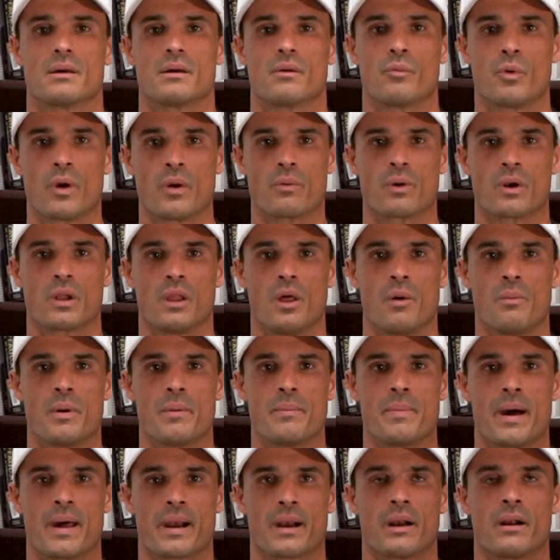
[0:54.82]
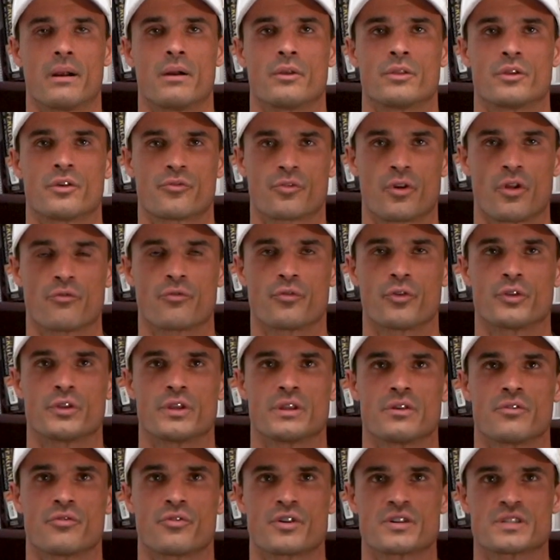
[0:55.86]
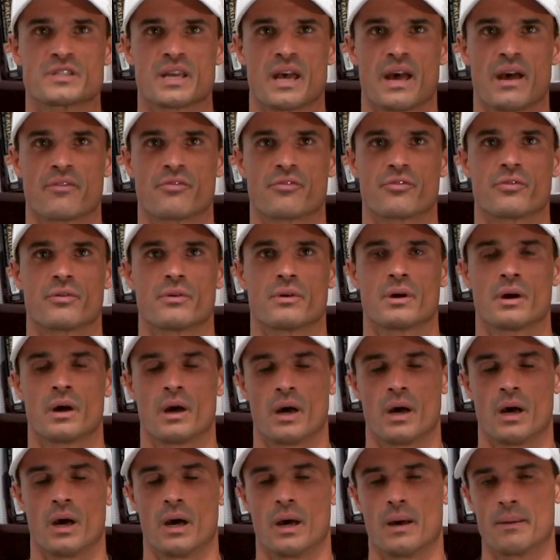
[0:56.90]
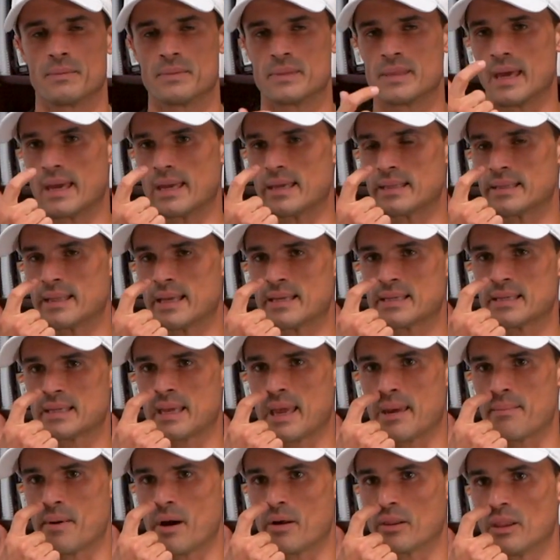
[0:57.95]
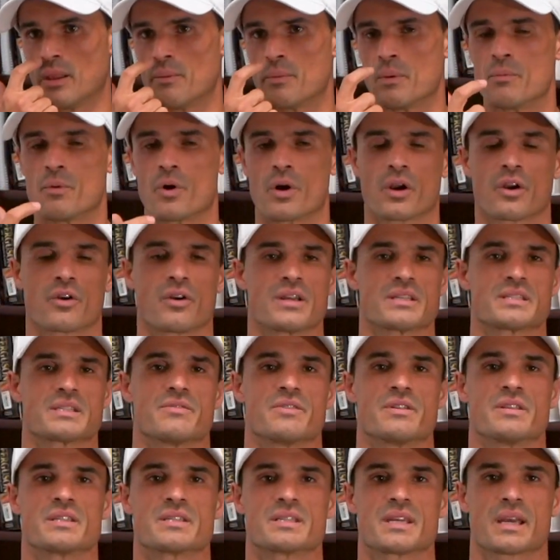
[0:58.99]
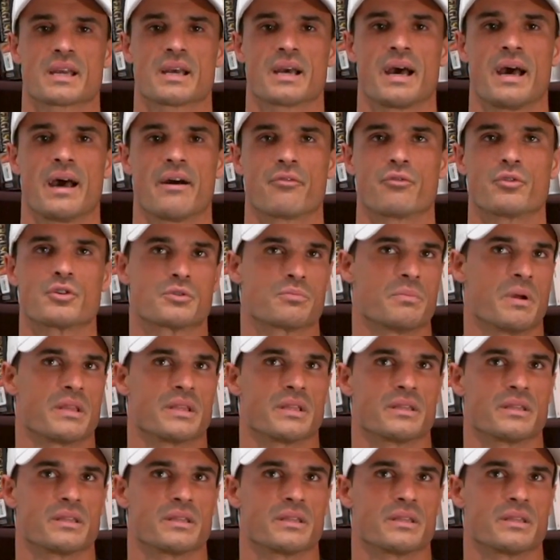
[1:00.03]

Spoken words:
we were a little bit better on the front foot in the first half. They came out a little bit more aggressive in the second half, which made